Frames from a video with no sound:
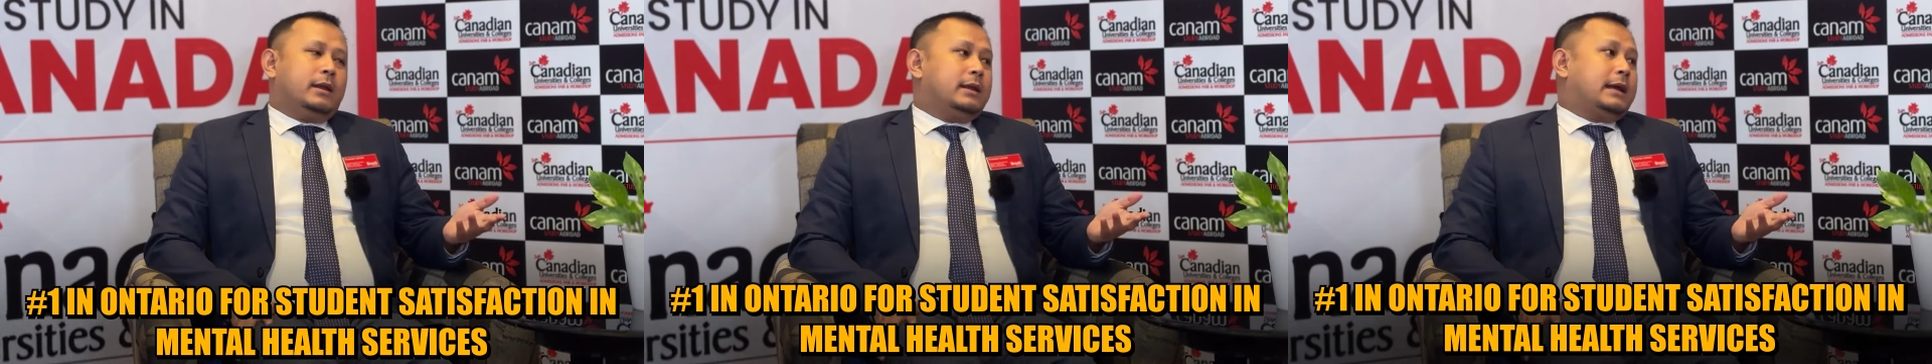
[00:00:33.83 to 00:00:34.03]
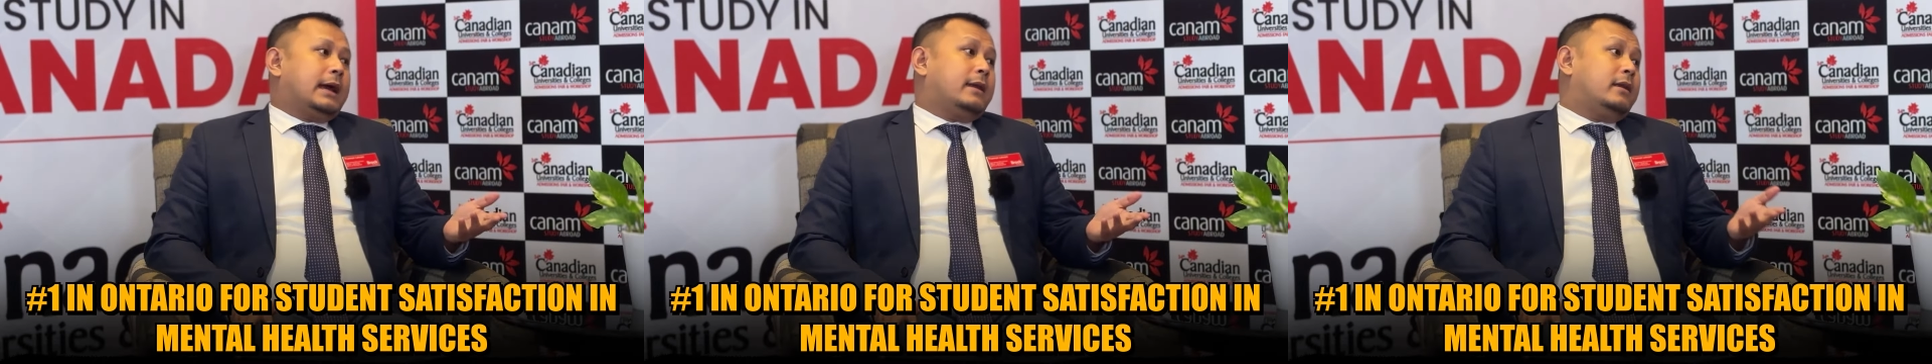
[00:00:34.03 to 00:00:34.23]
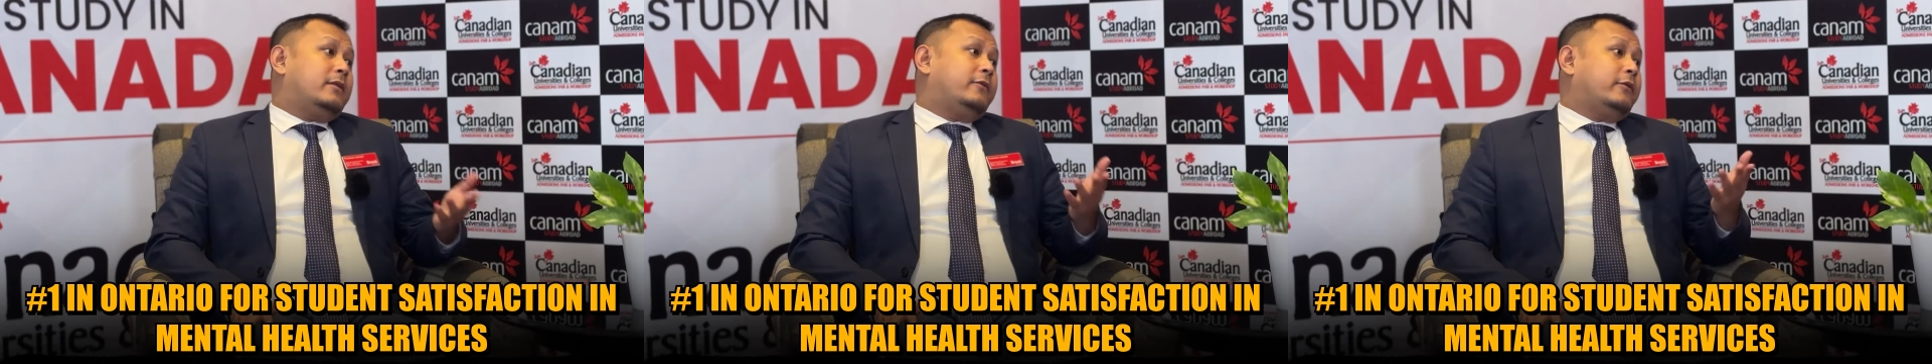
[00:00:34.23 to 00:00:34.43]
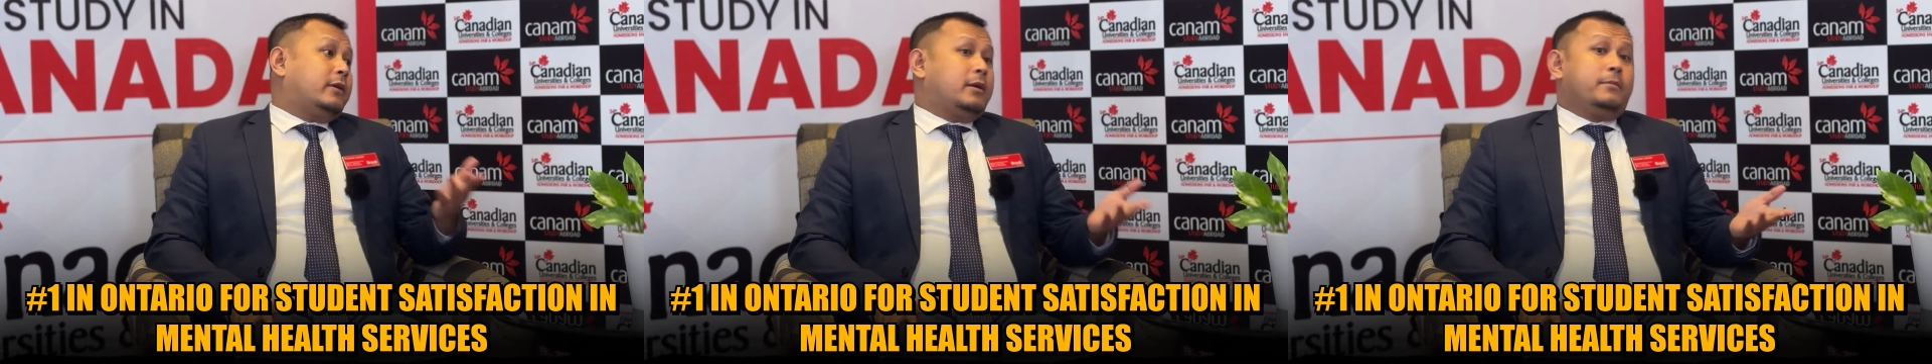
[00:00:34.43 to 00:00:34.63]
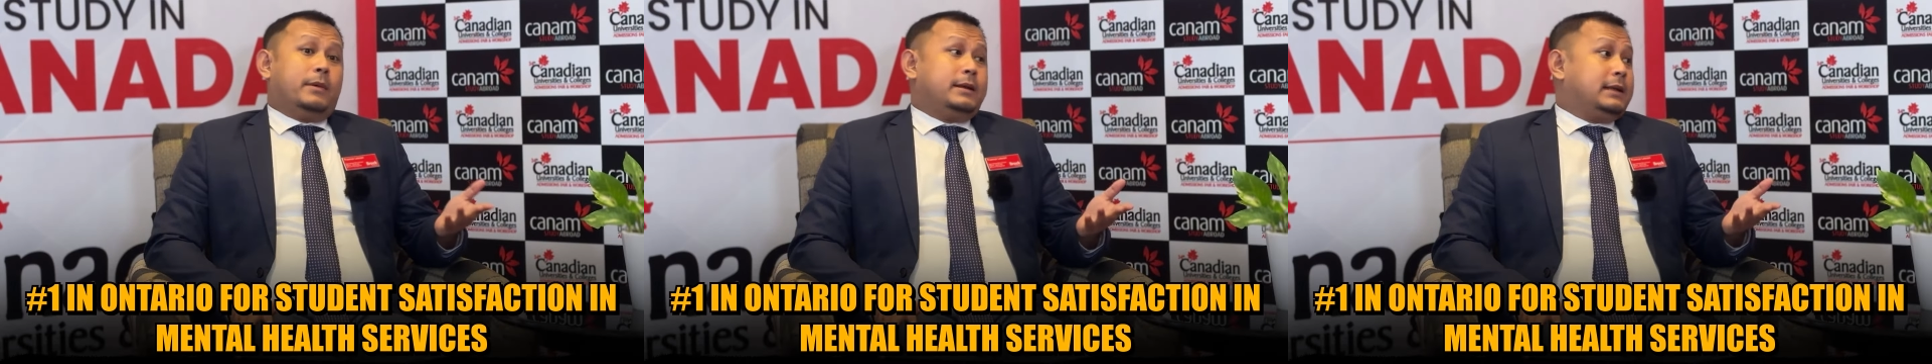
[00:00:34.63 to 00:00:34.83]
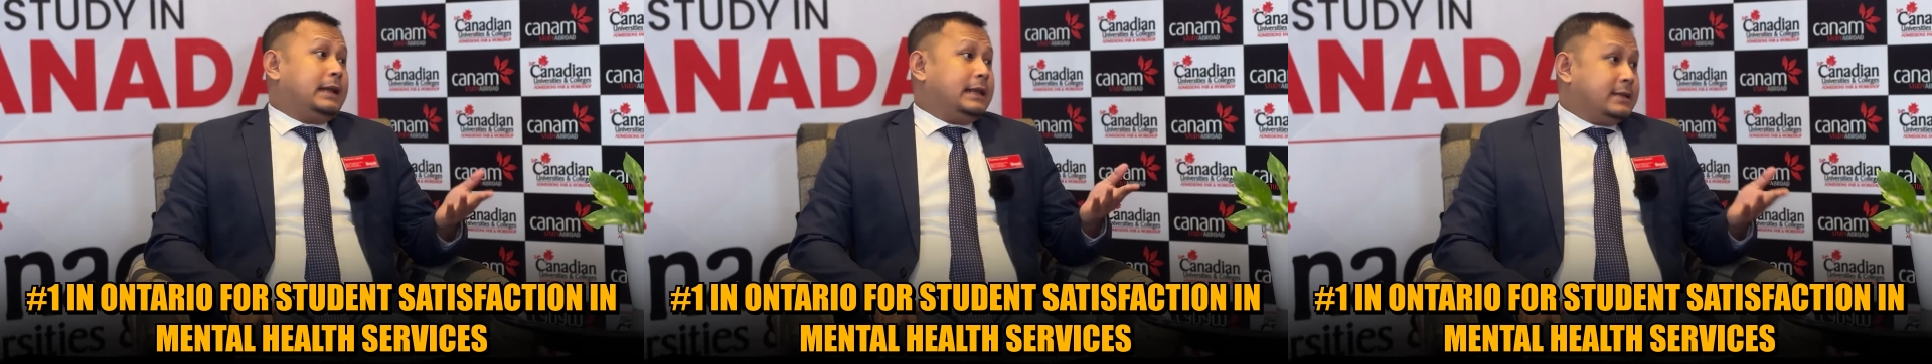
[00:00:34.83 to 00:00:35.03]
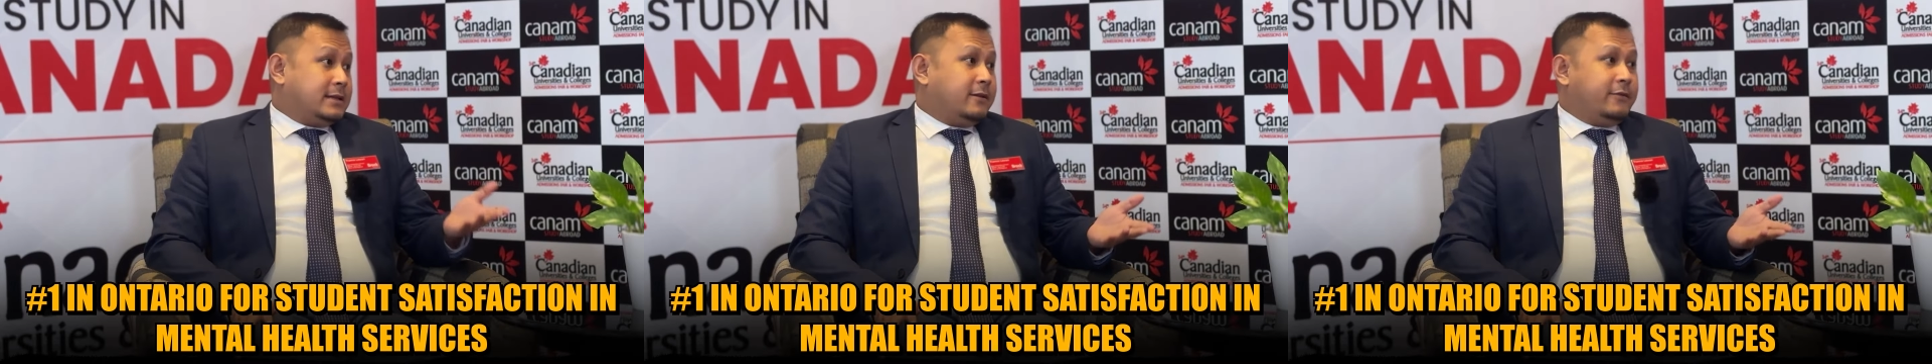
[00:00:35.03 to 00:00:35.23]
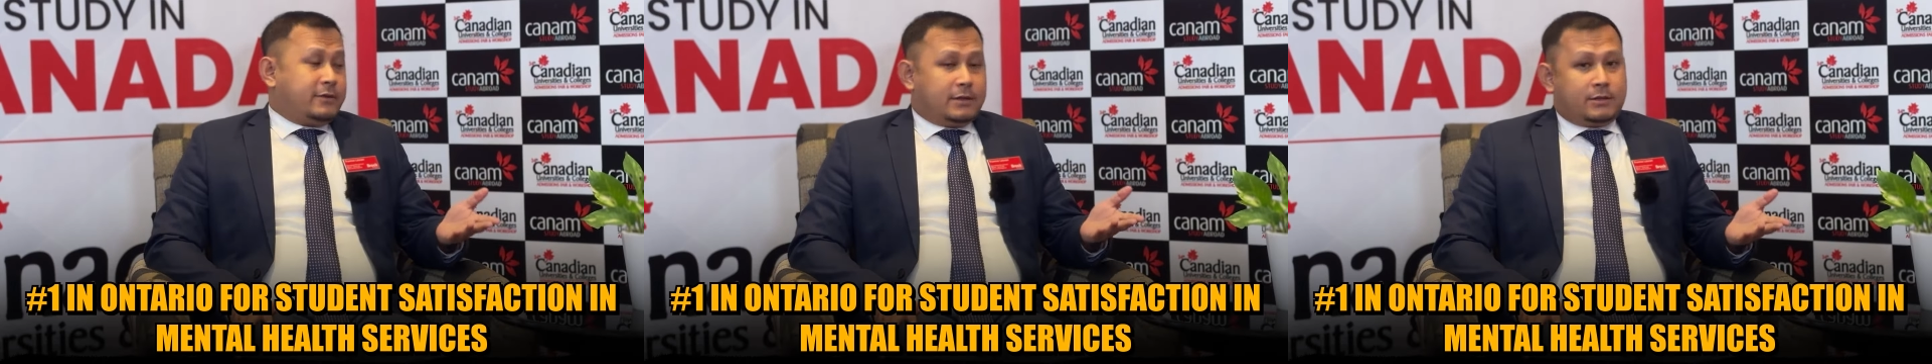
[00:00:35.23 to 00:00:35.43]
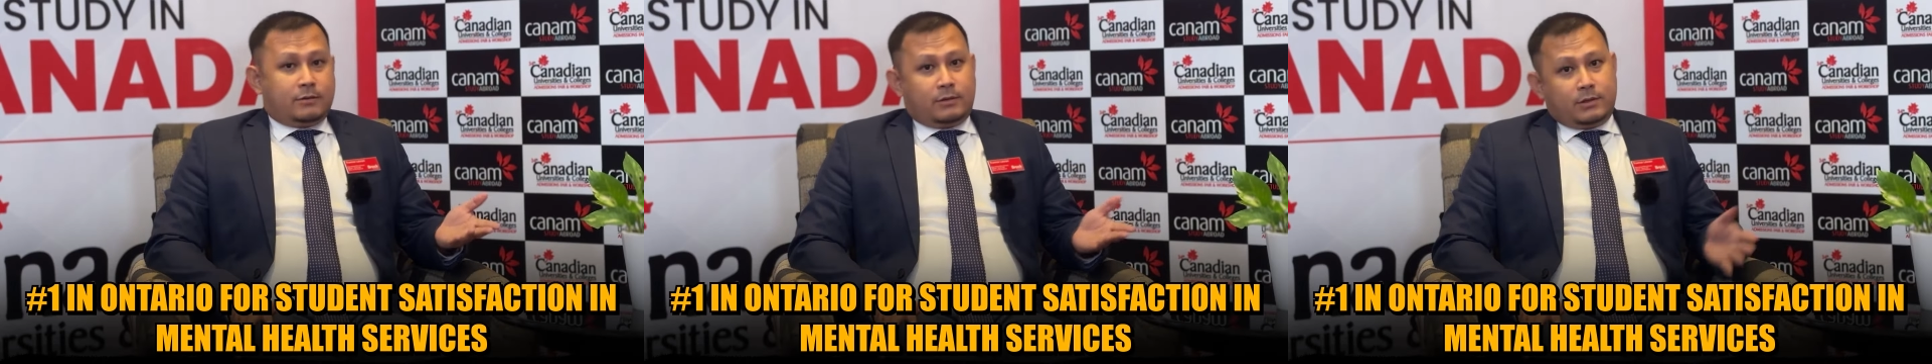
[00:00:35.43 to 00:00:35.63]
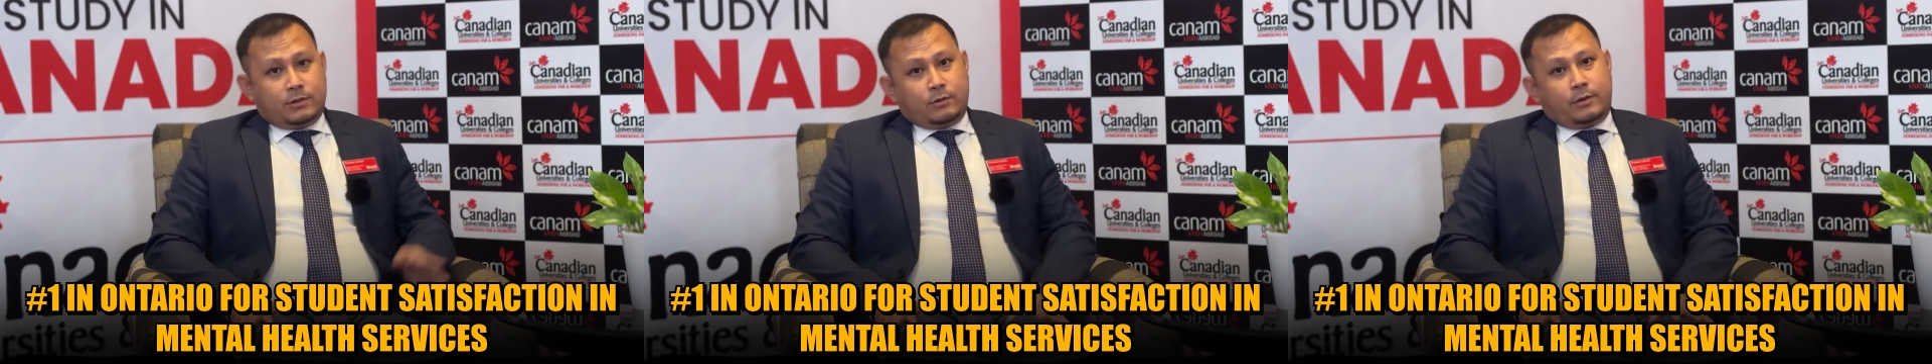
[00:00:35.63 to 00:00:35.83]
in Canada for our mental health services to
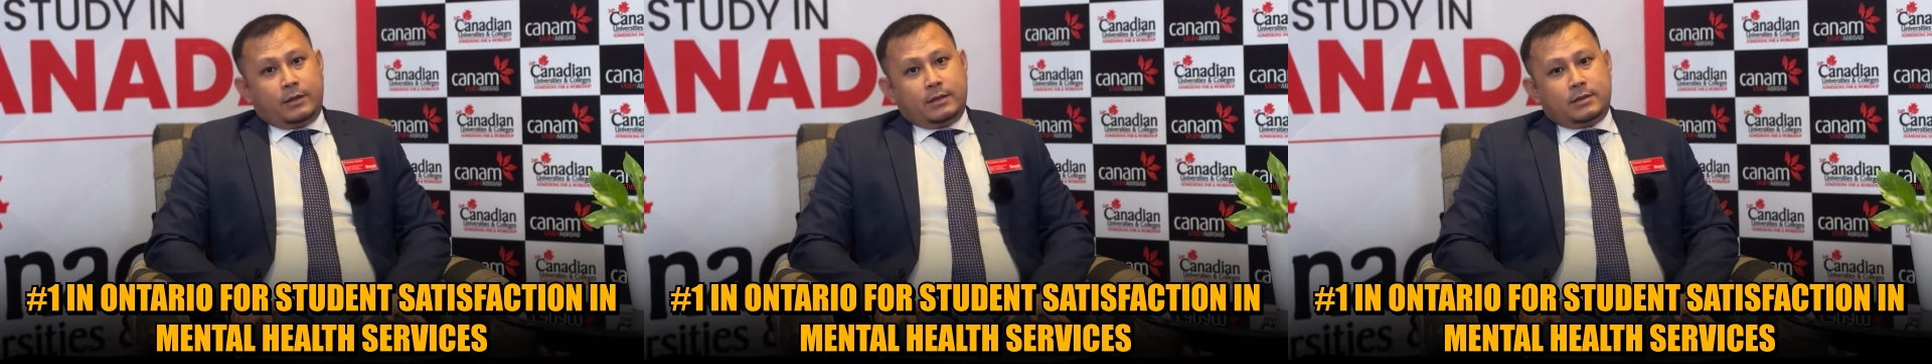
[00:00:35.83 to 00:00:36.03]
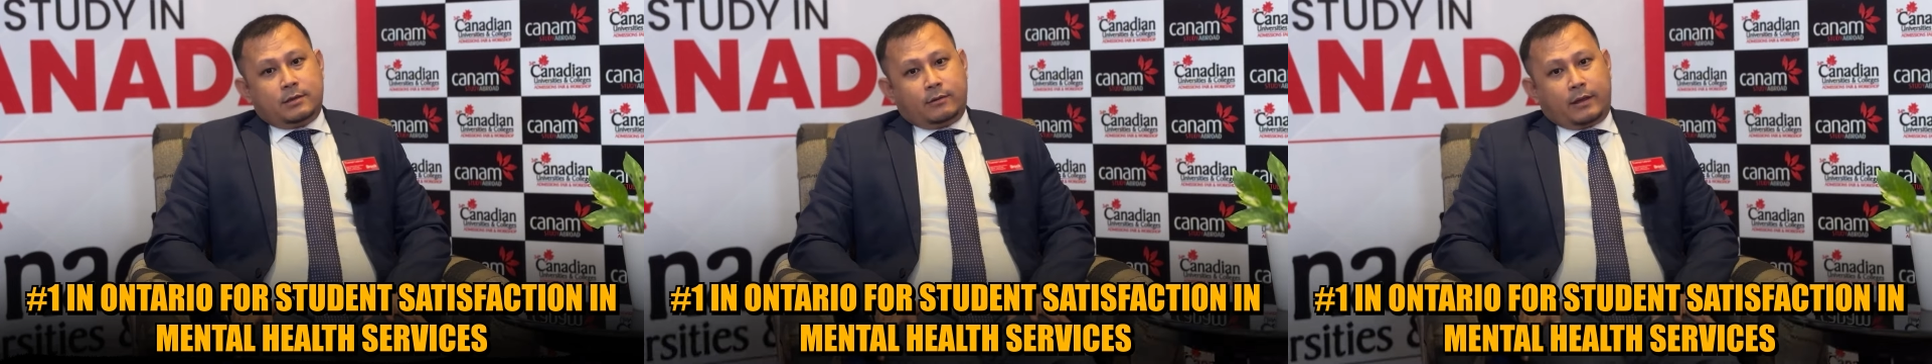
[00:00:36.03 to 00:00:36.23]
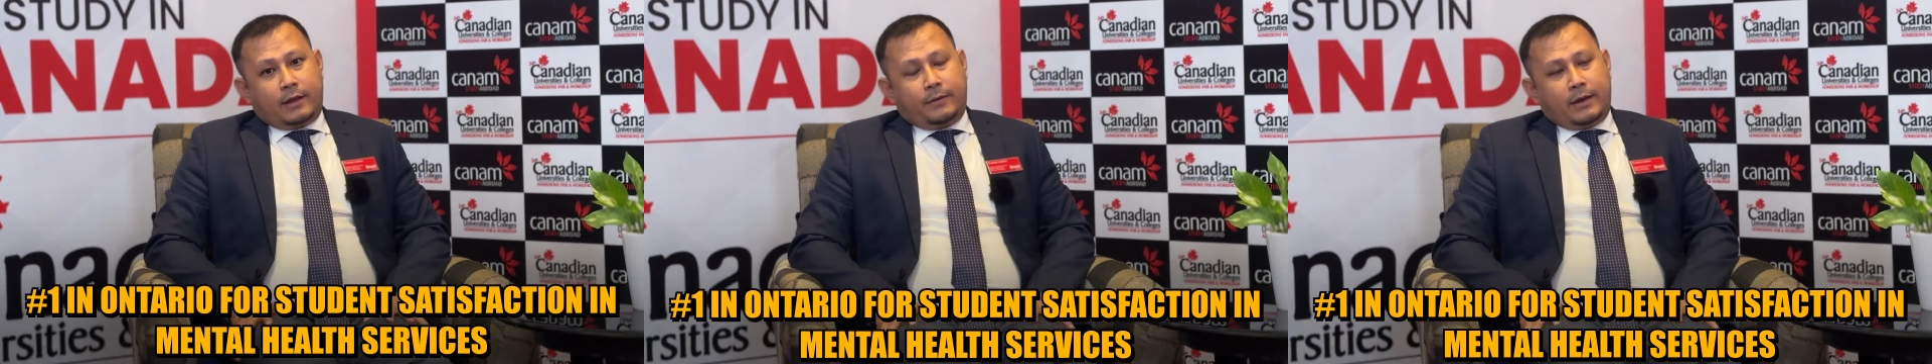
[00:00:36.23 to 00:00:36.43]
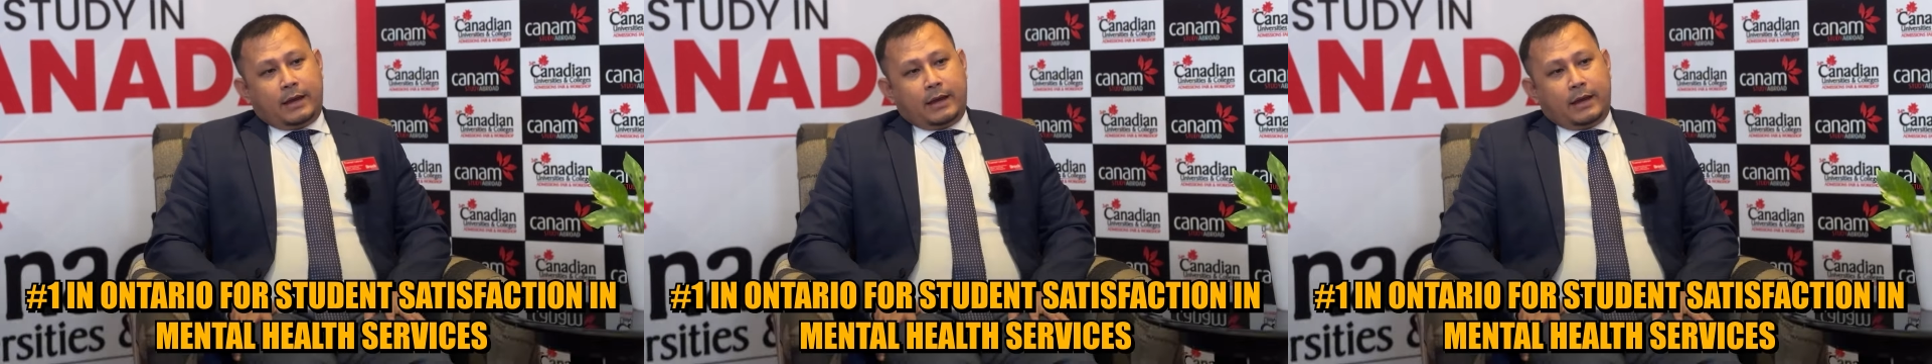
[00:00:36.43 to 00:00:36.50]
the students, okay?